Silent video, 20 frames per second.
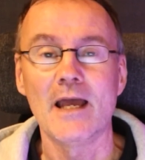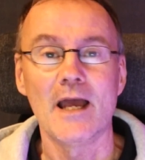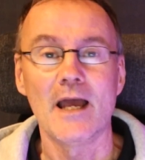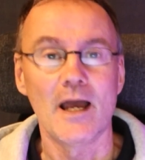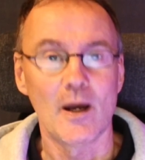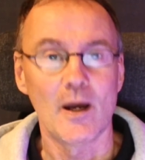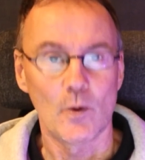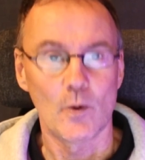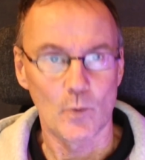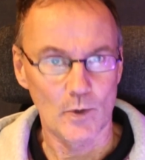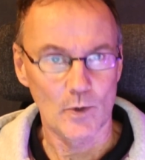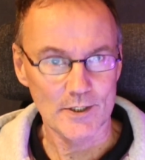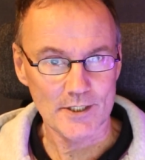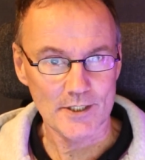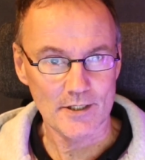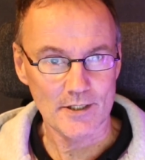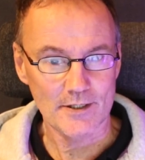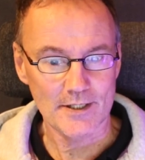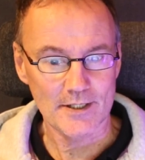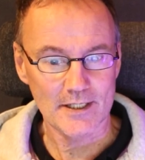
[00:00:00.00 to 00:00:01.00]
What are
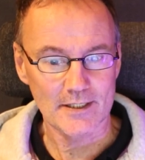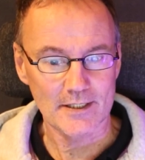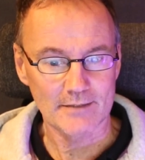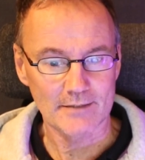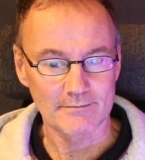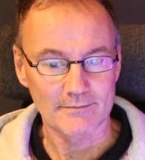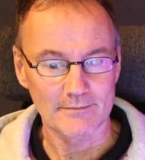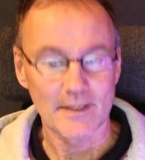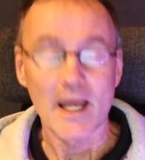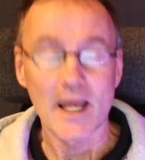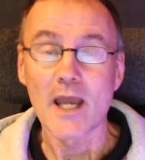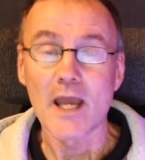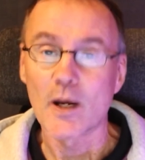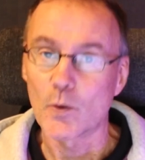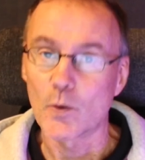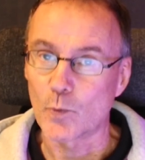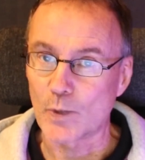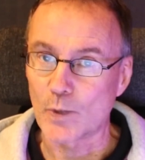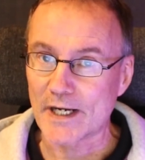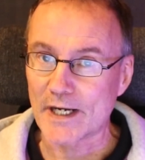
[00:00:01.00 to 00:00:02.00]
they?
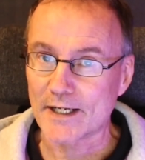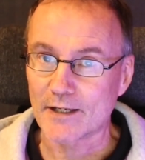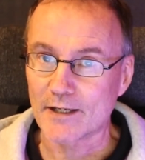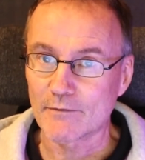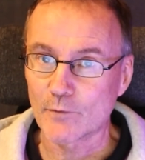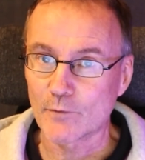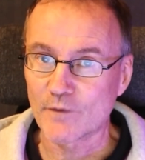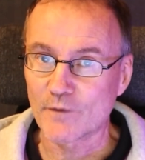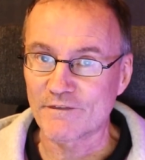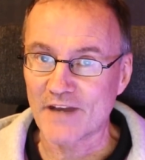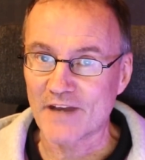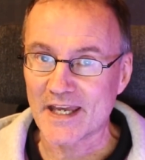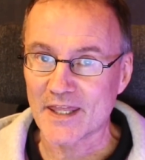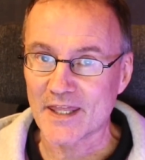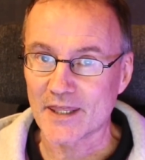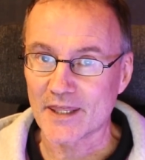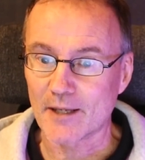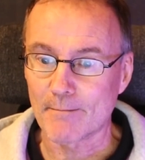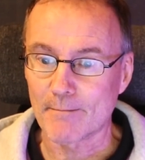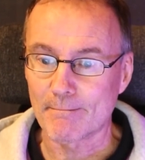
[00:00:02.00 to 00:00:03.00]
Where can we find
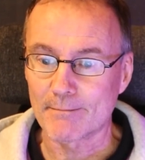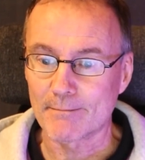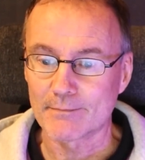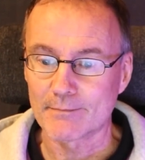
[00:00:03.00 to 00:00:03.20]
them?